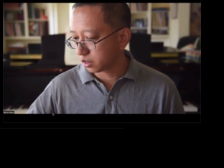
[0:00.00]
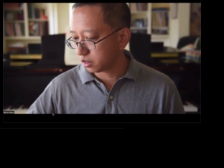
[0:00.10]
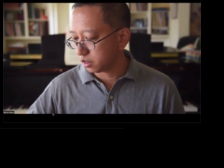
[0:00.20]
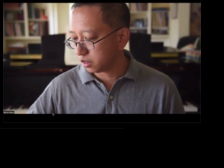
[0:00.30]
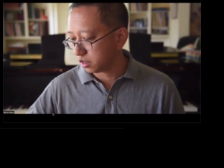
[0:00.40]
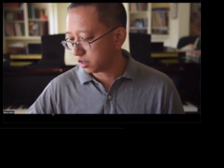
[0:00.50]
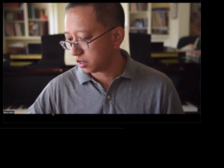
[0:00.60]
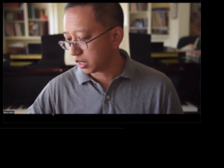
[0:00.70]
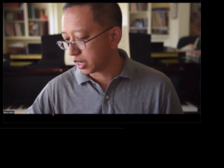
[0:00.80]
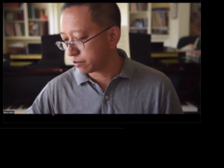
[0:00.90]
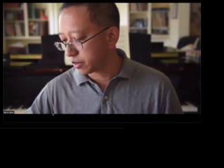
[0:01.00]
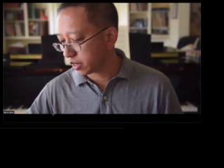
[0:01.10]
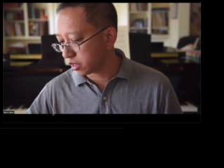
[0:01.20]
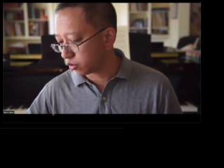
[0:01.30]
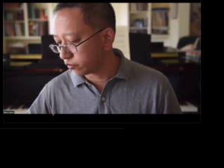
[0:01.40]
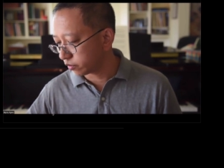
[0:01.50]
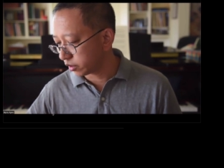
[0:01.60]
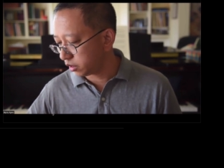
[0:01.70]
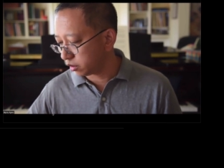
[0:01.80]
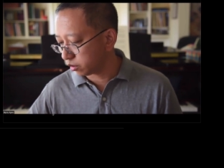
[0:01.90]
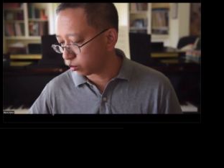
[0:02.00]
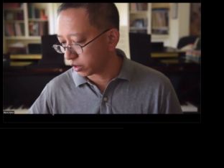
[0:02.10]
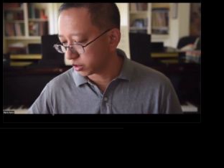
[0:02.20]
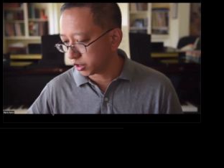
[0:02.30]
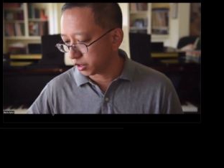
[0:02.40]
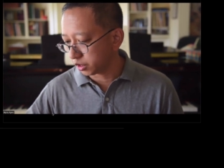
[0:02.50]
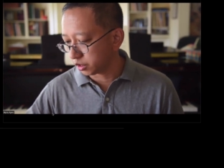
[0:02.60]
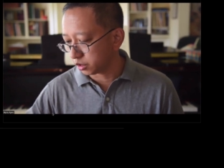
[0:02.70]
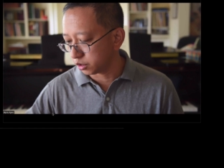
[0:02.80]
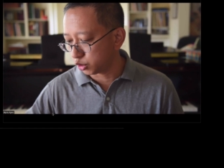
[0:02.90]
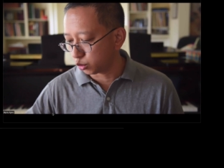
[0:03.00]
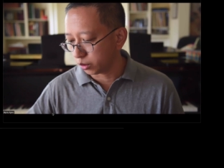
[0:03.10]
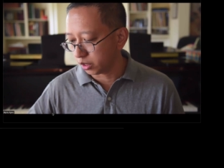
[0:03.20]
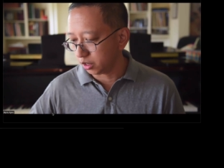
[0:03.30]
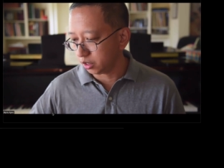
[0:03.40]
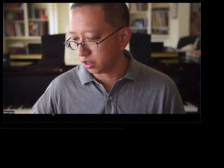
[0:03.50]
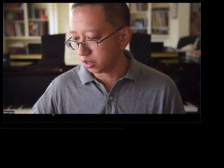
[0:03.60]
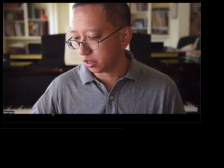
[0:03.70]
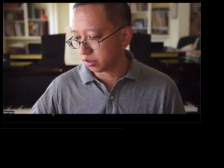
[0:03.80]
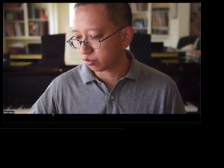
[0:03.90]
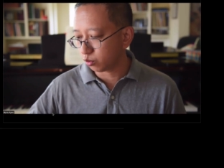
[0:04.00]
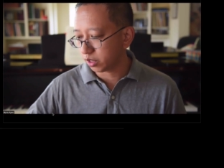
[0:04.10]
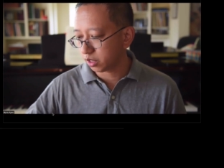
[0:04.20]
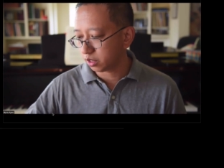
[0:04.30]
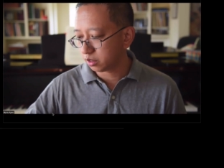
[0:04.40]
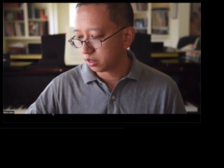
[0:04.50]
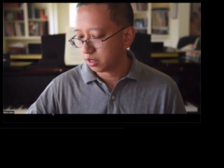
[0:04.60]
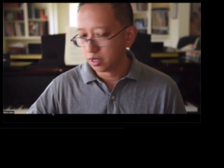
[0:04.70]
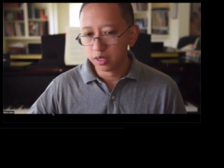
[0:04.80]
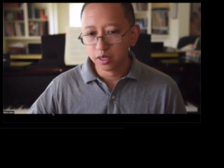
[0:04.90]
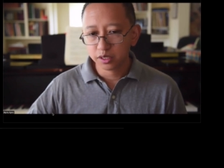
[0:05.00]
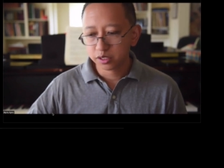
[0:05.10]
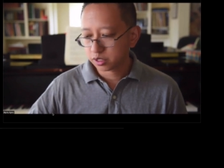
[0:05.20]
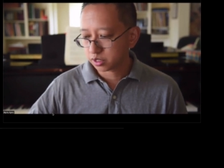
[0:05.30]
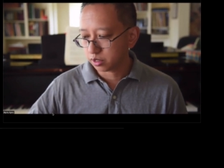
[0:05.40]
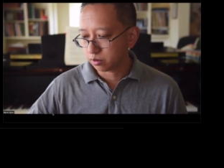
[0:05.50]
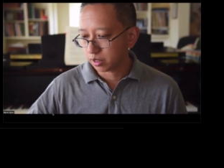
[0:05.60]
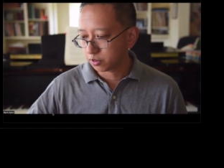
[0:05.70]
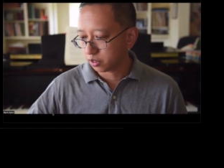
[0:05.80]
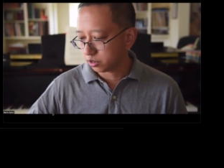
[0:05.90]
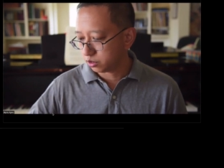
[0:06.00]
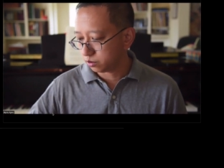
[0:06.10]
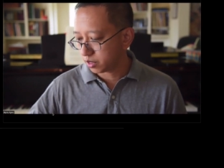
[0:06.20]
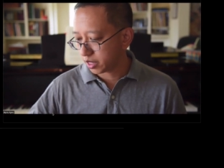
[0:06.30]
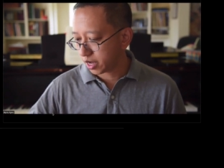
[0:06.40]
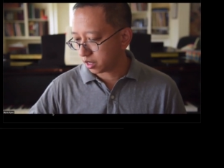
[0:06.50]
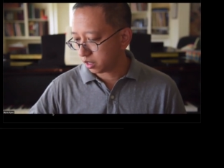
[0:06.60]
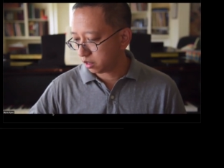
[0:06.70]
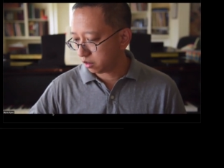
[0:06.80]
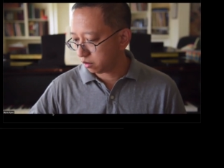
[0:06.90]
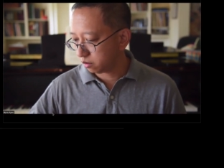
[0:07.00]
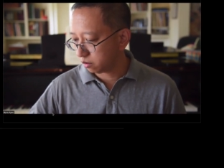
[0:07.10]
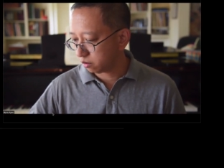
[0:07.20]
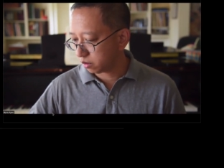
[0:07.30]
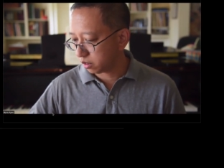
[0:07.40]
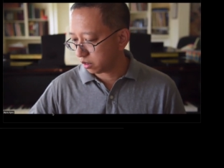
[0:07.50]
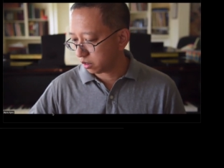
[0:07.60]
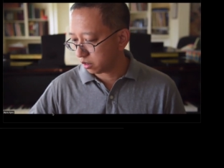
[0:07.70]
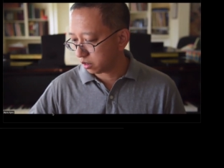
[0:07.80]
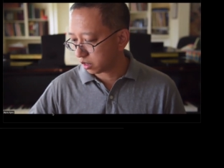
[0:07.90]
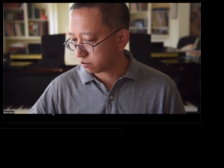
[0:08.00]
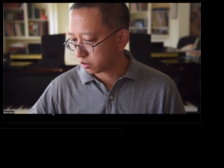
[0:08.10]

uh, iPad over here where she can join in as well. So I'm going to do that here and I'm